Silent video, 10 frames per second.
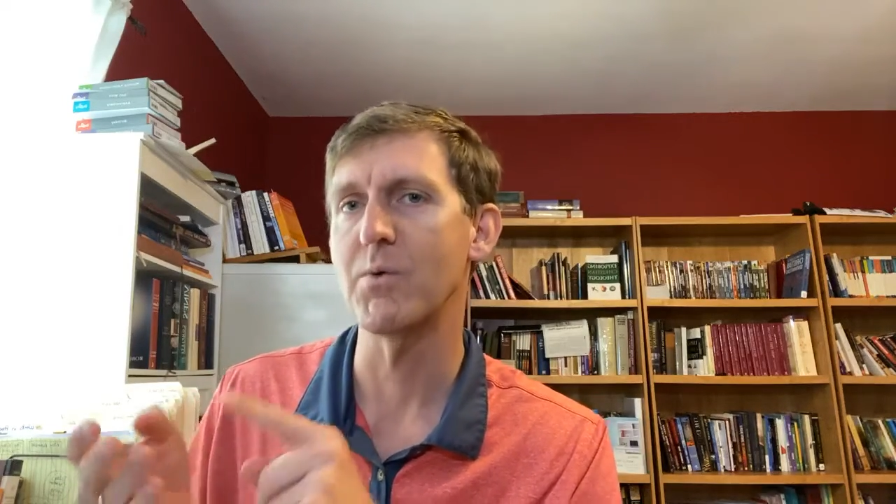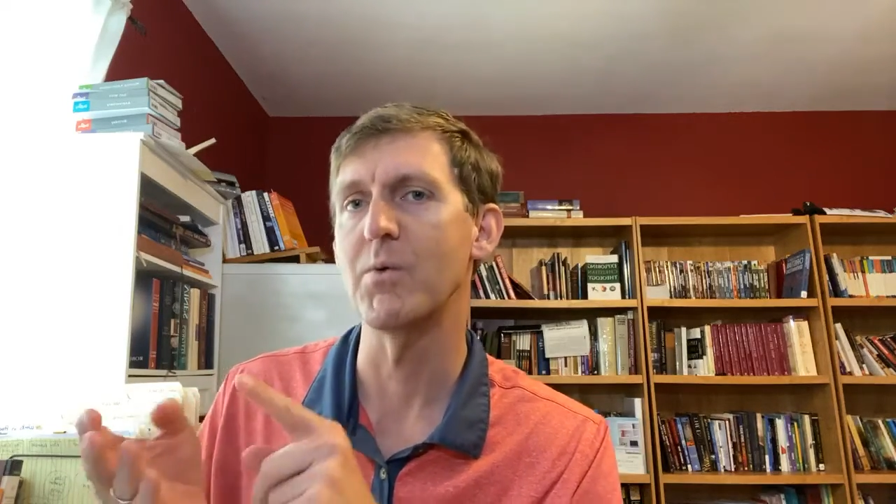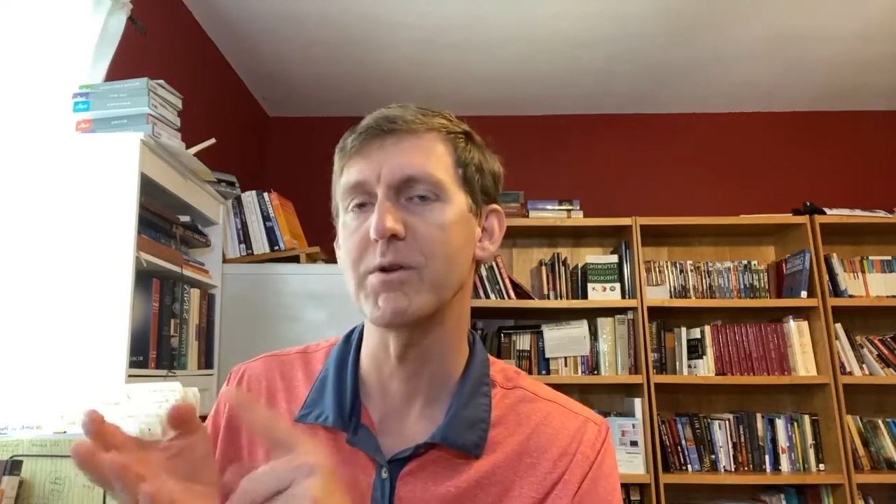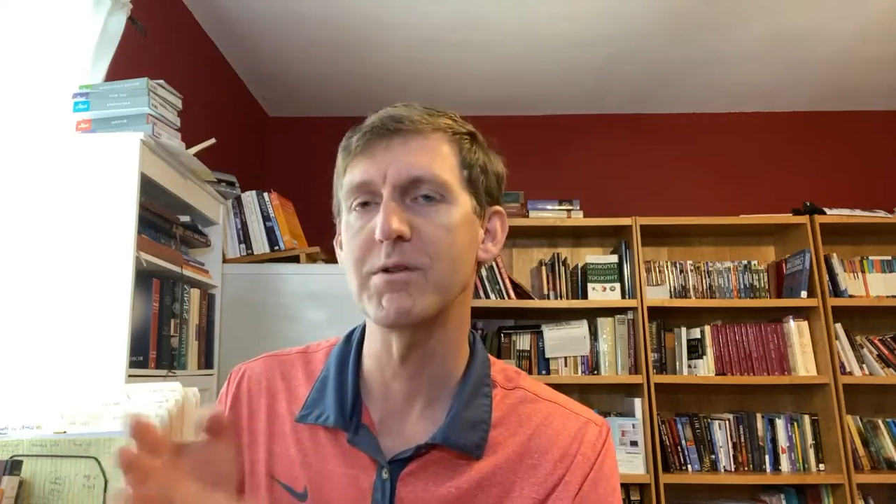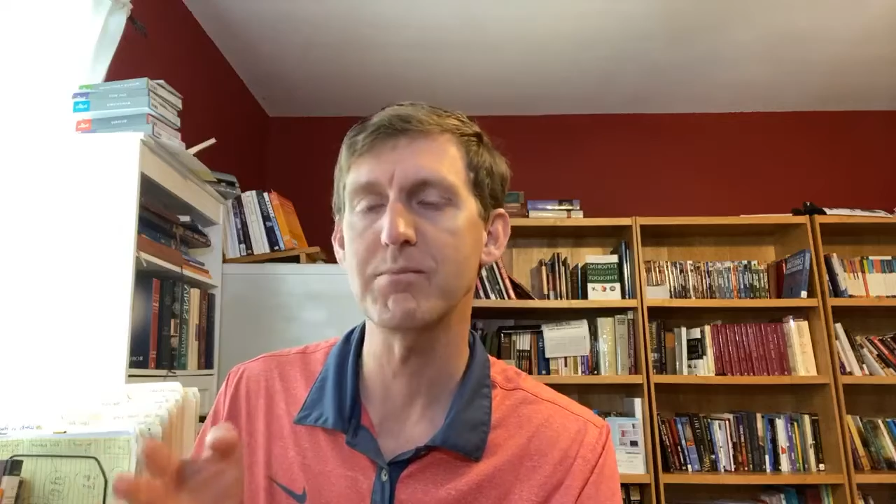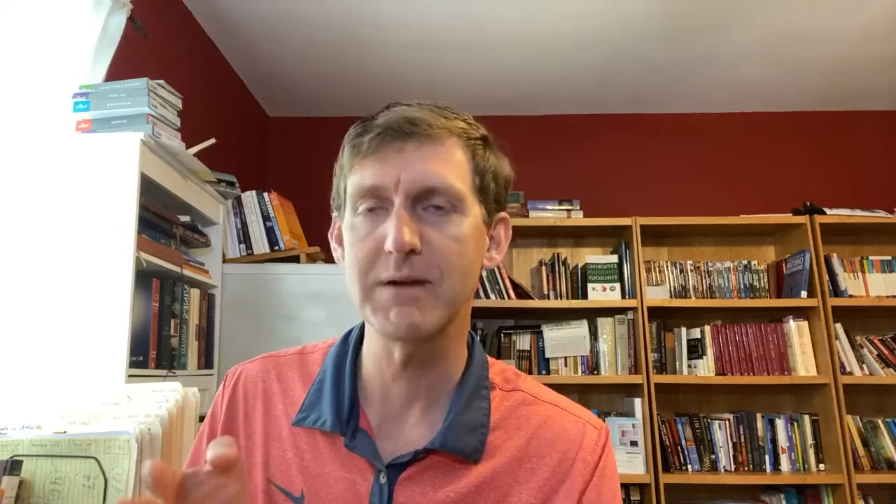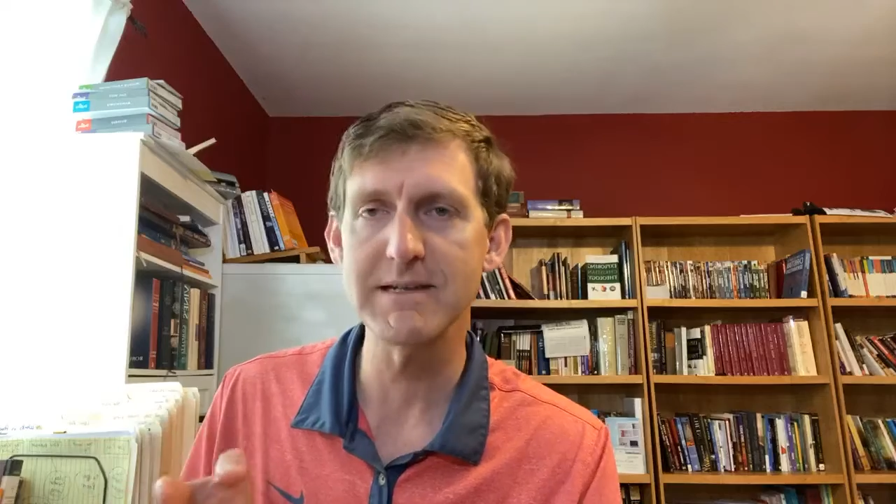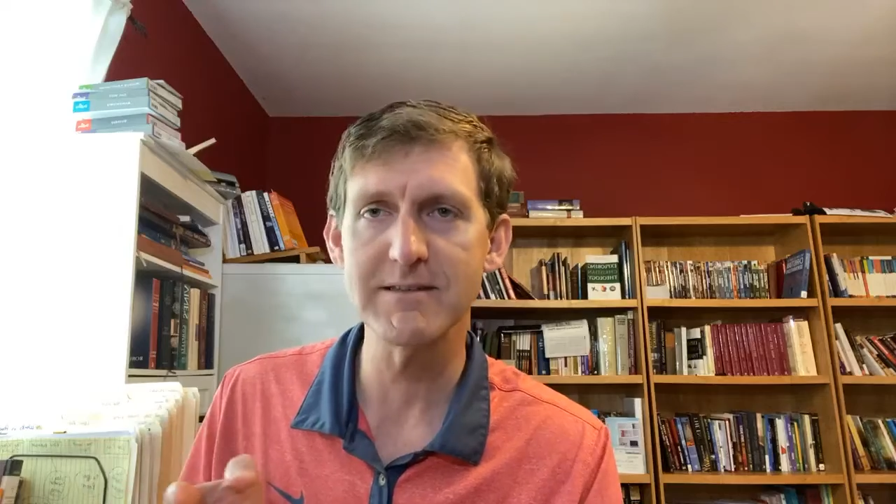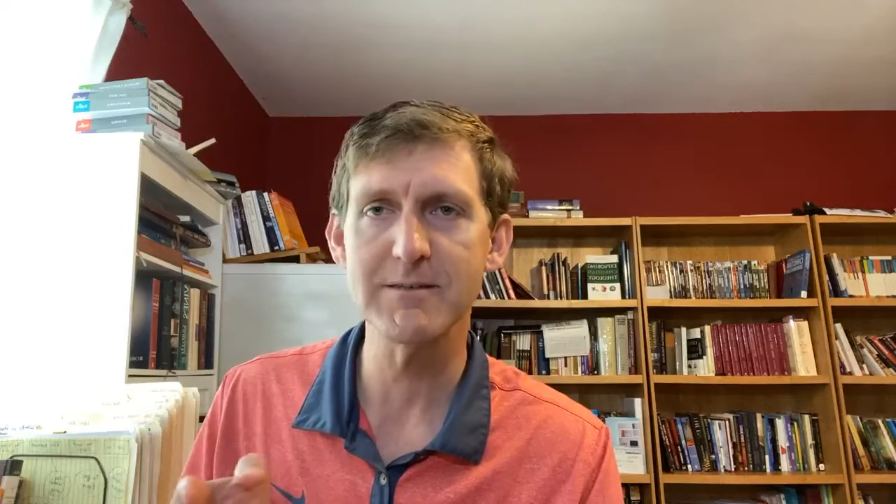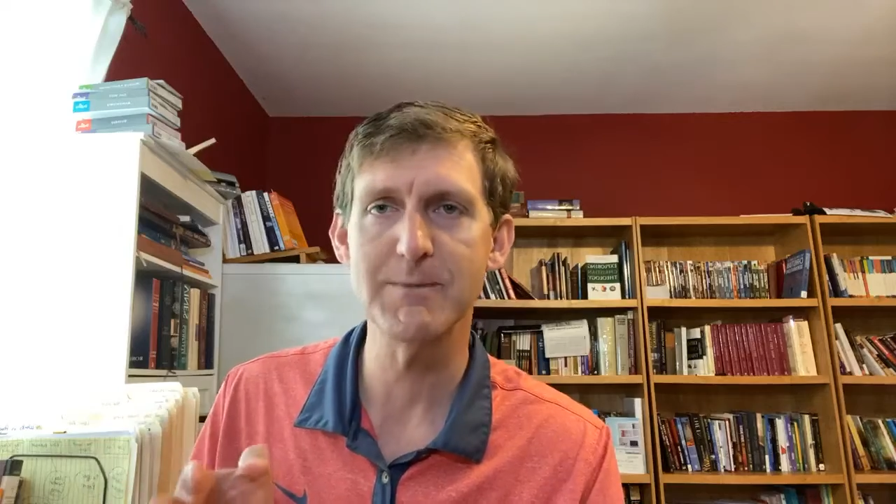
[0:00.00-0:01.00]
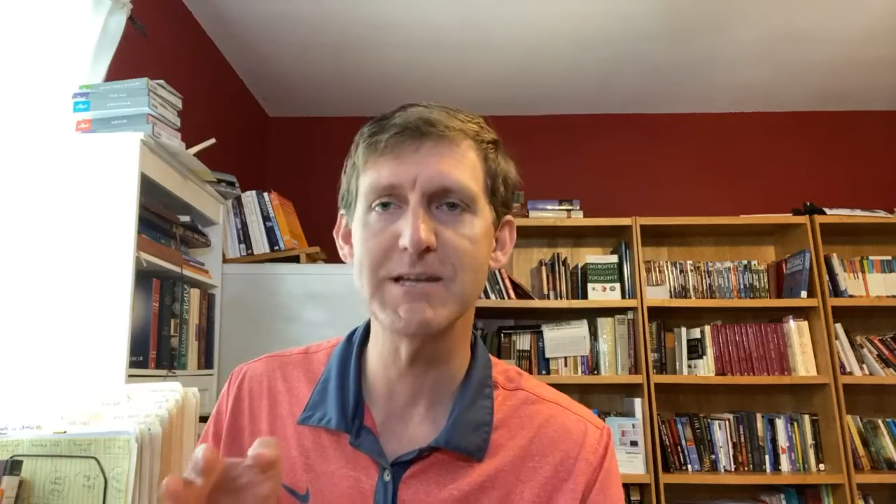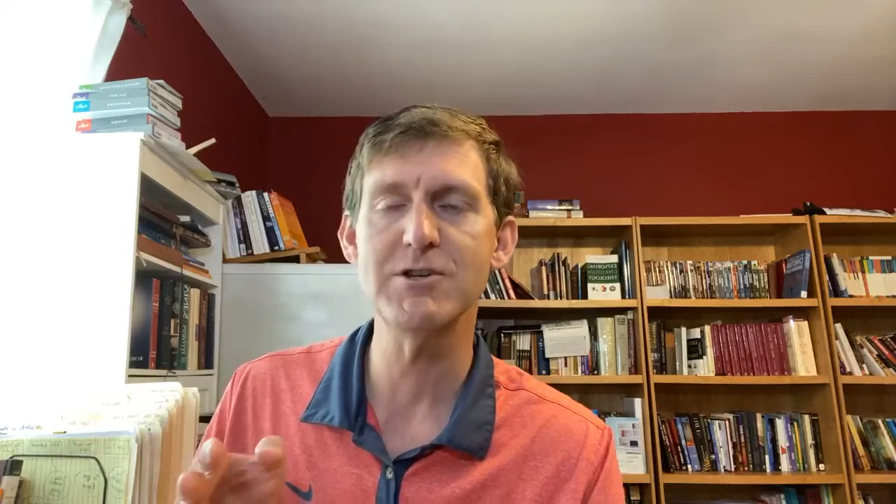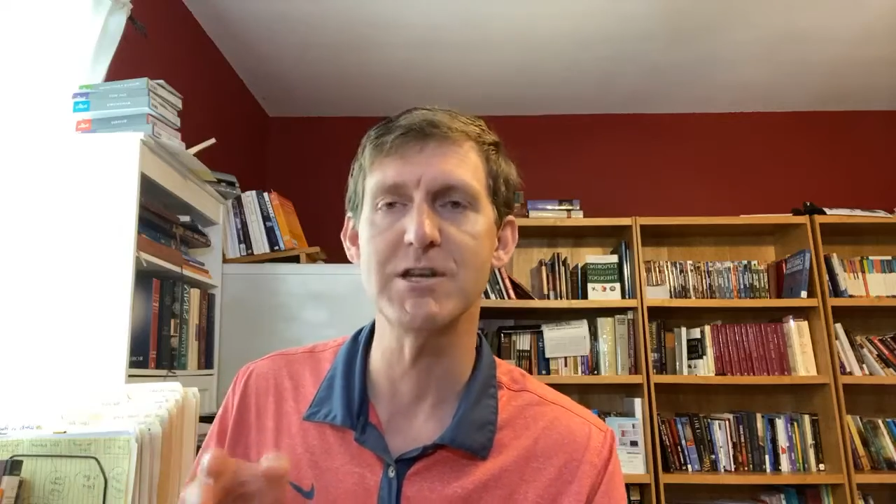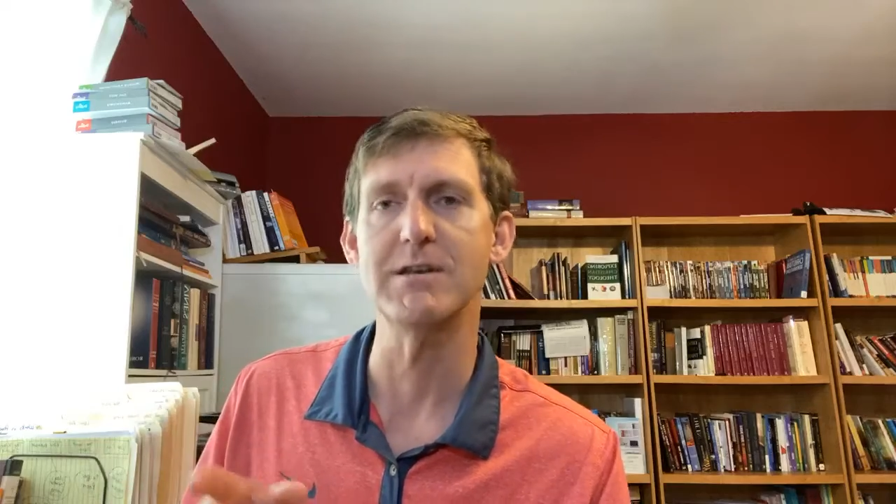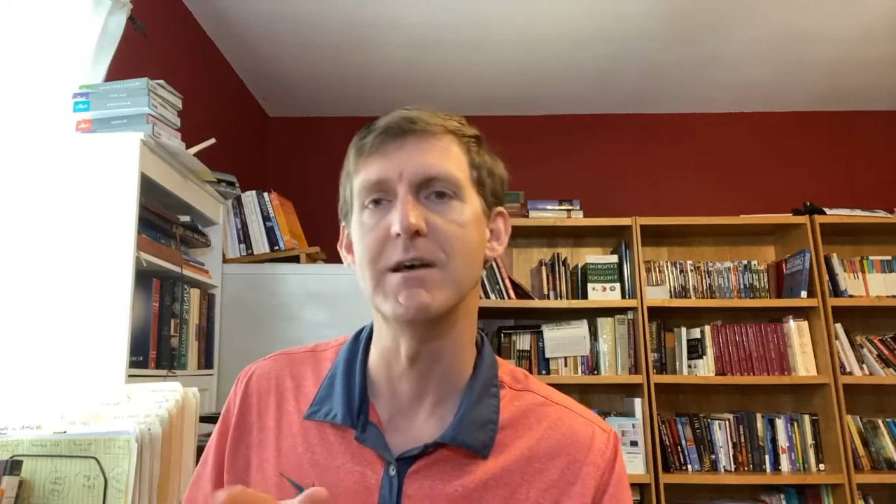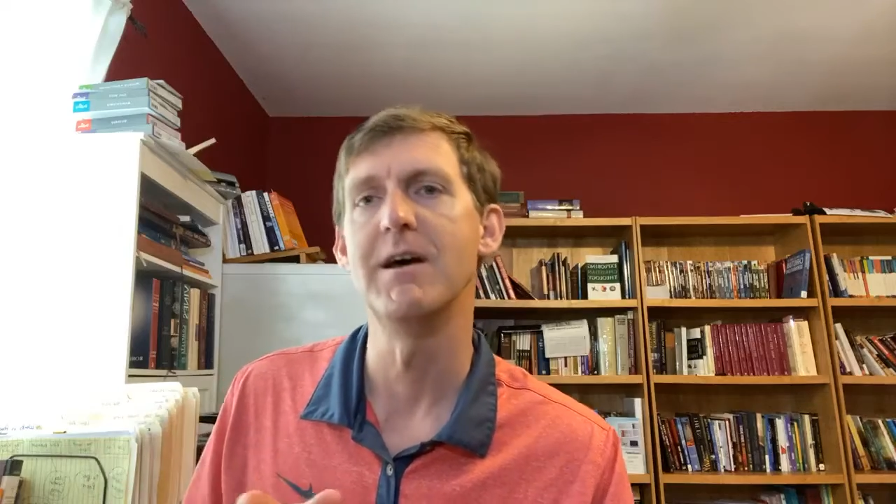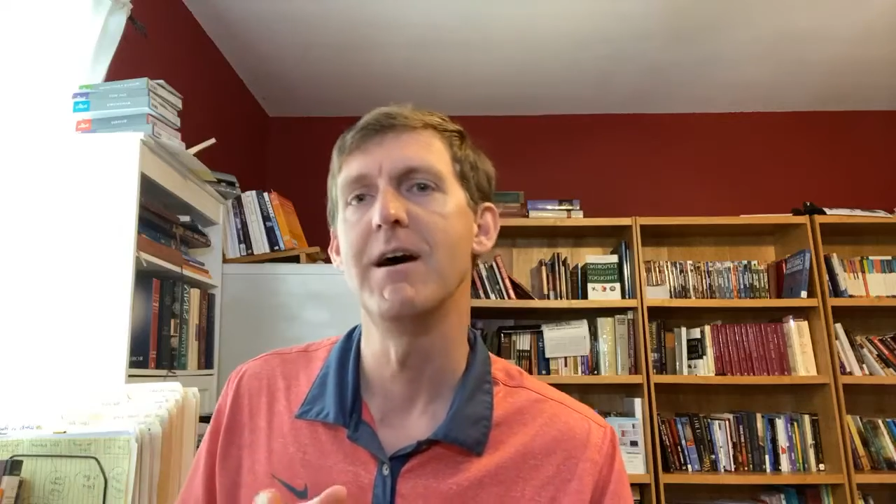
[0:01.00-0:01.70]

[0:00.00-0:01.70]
What are the places mentioned?